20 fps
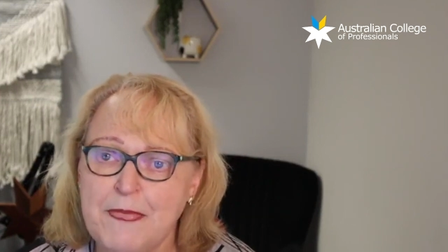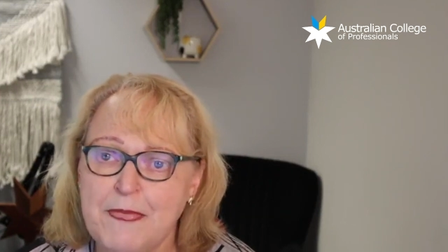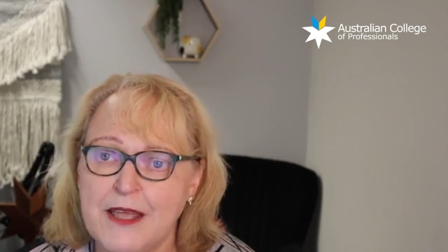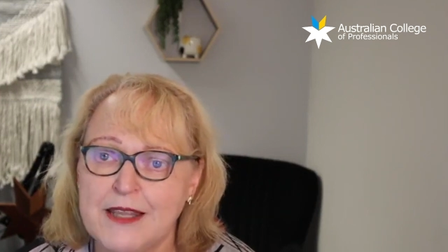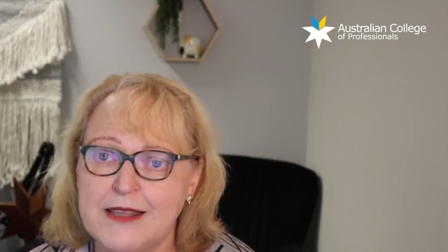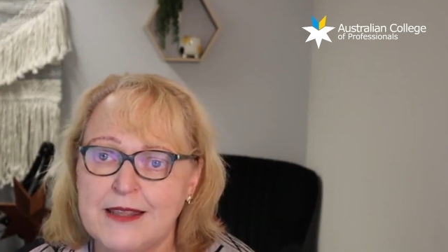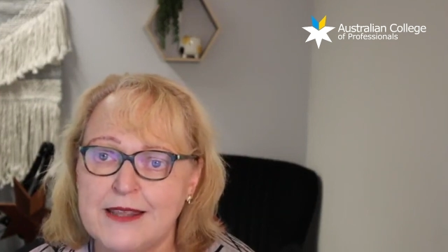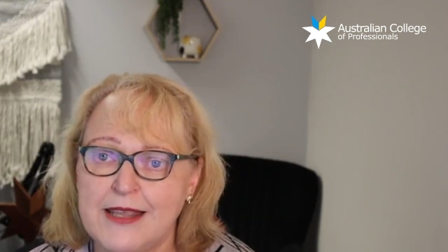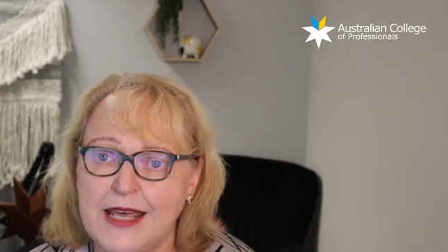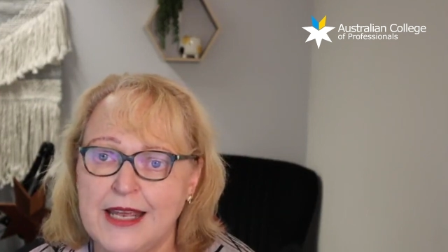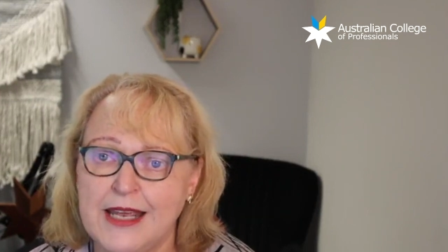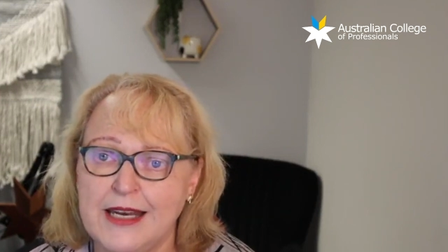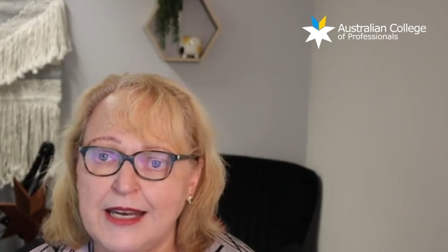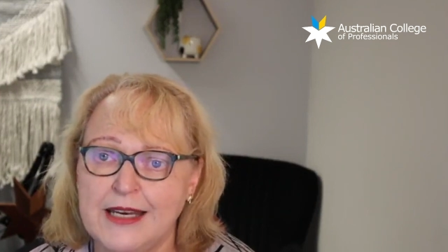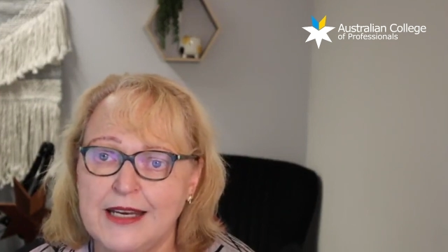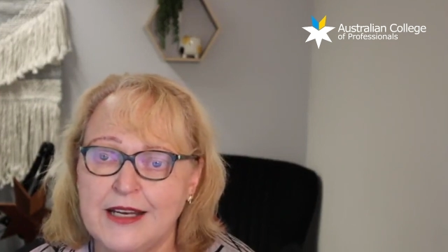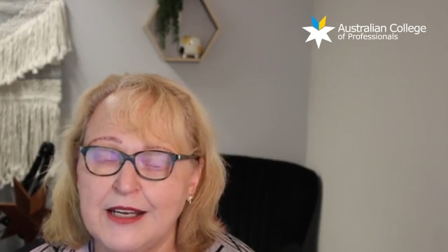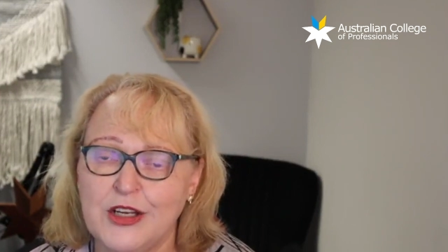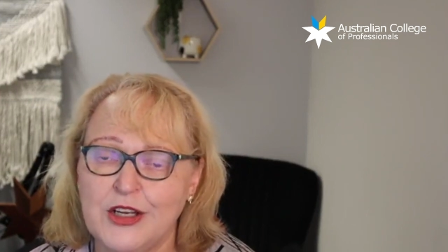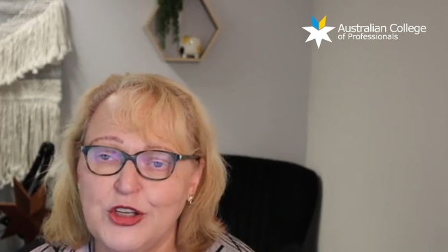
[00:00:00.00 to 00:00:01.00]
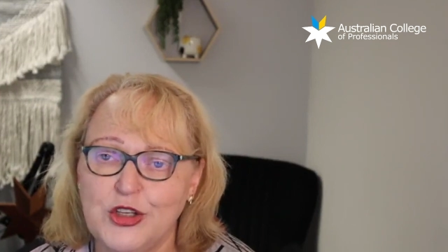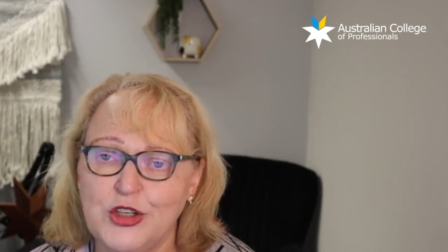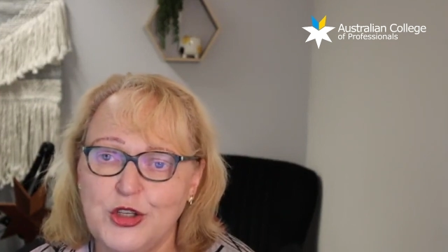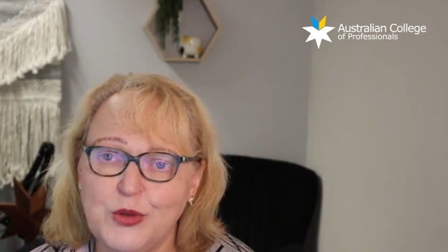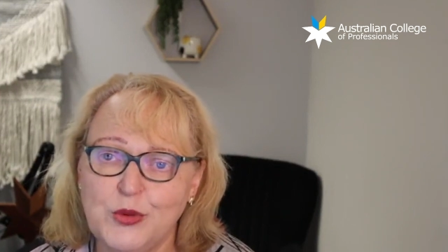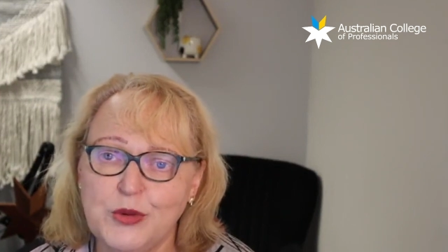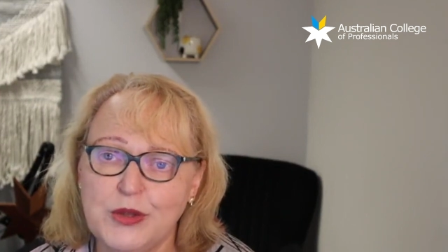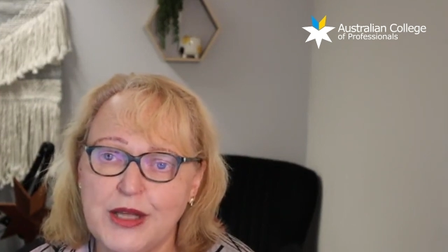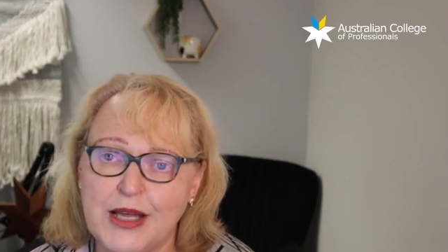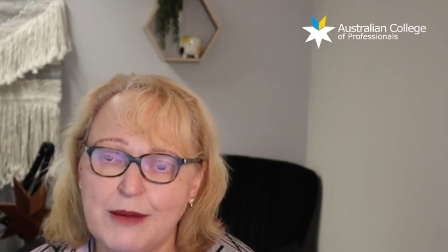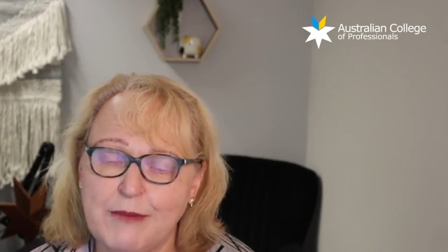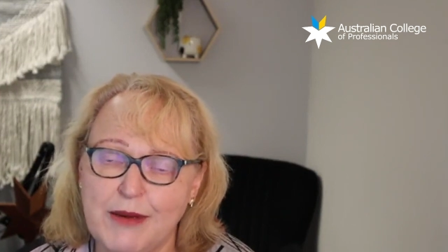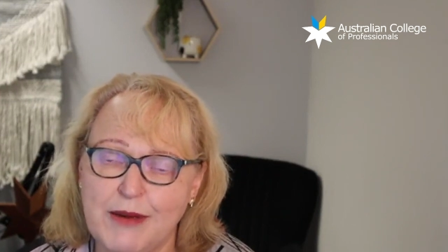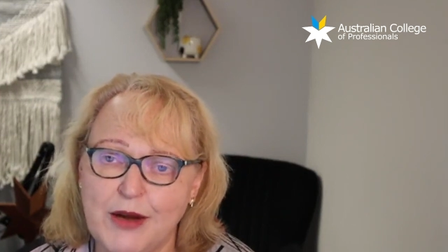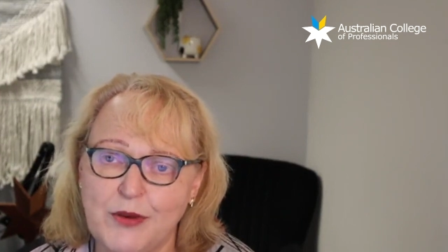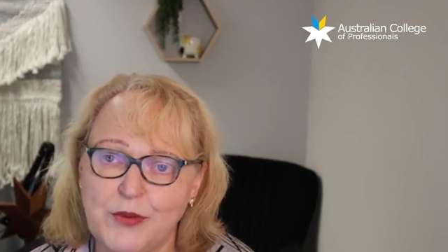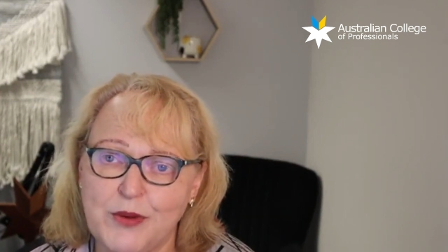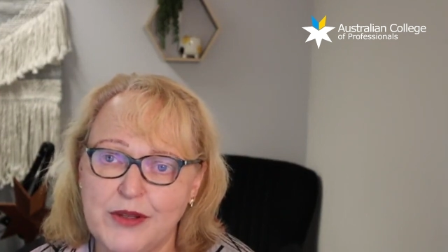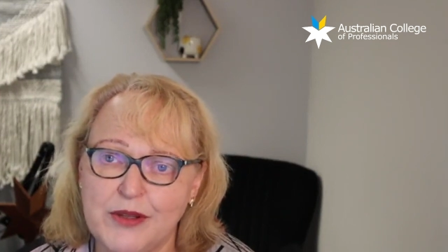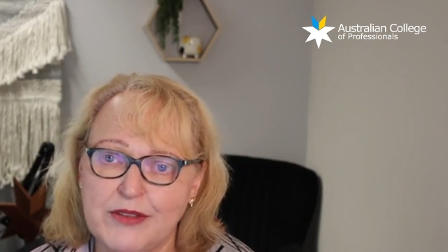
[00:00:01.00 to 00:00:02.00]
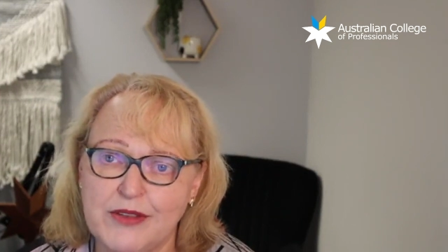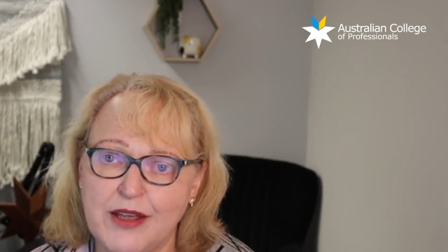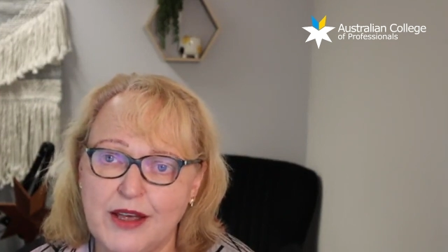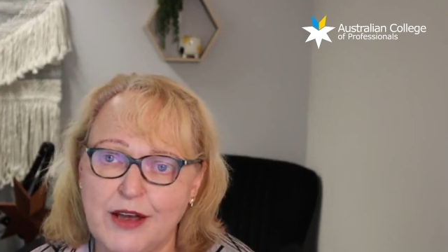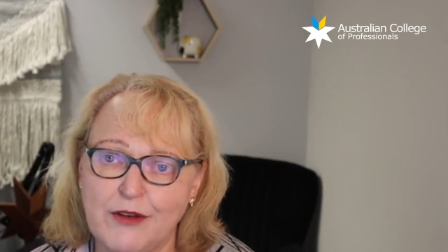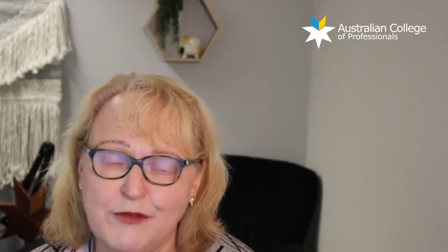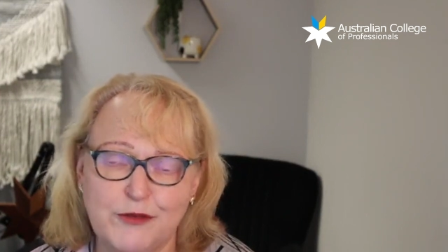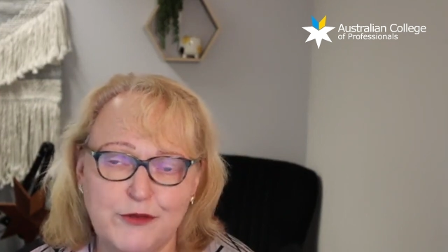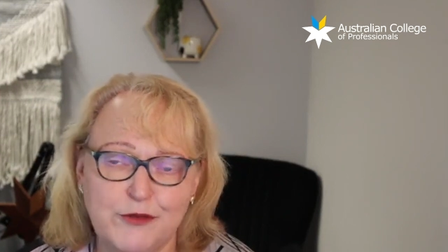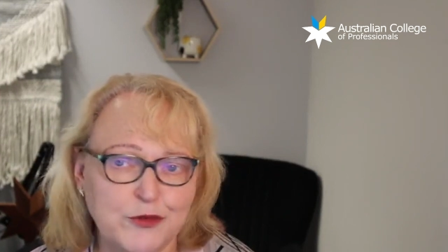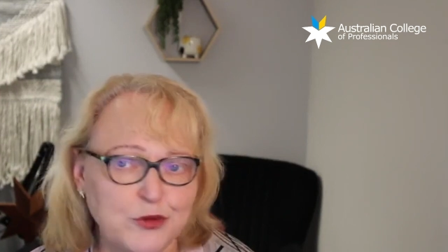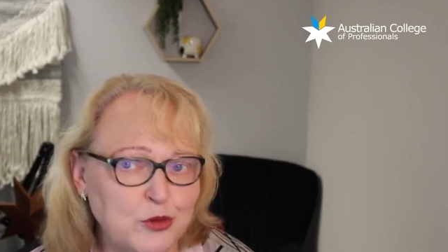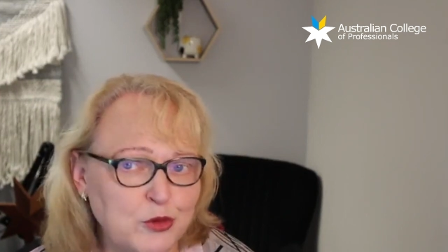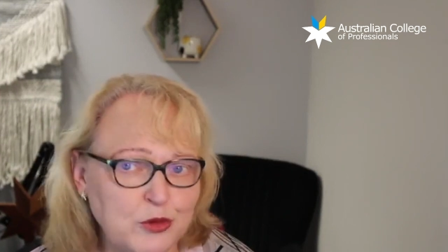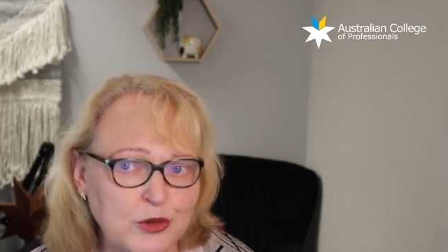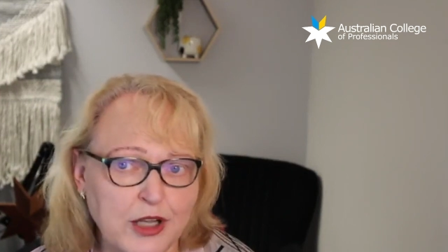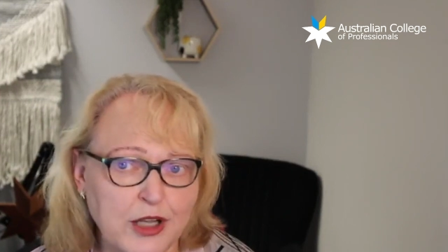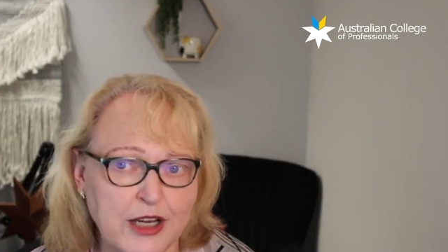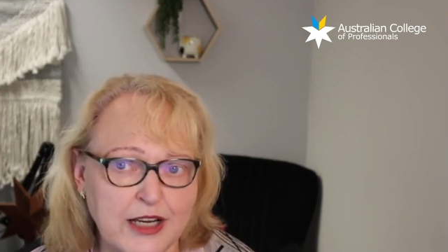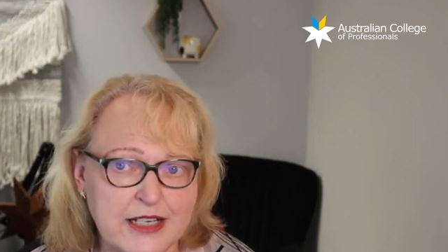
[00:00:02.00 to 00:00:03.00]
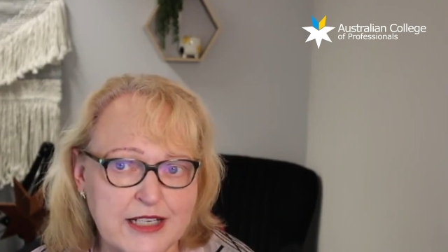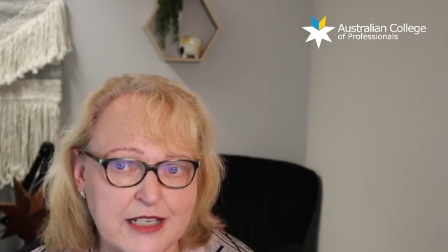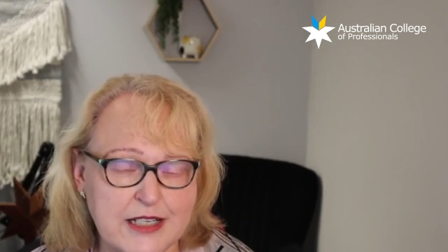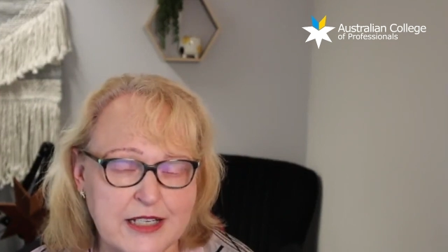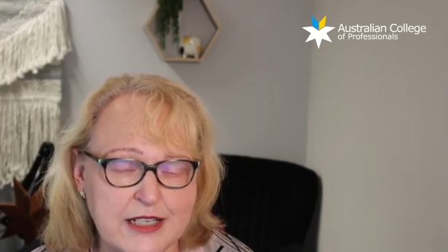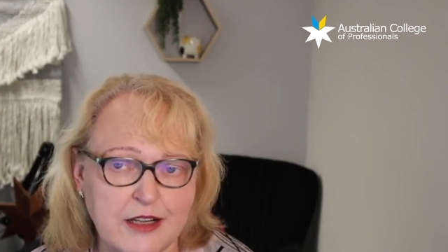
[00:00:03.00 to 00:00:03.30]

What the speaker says: then you will come out with a full license,